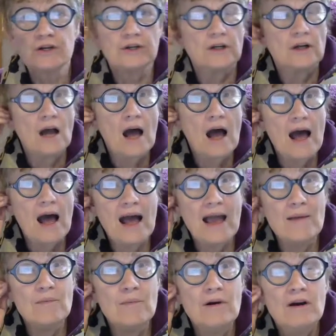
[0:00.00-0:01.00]
I'm
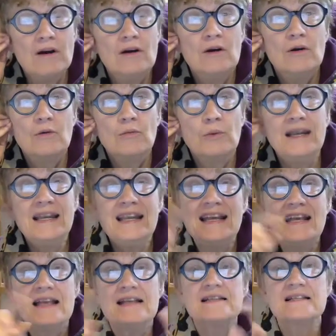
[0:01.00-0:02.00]
reading his
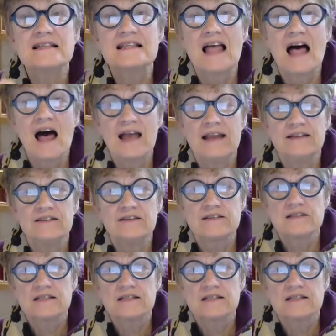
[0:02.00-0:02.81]
slides.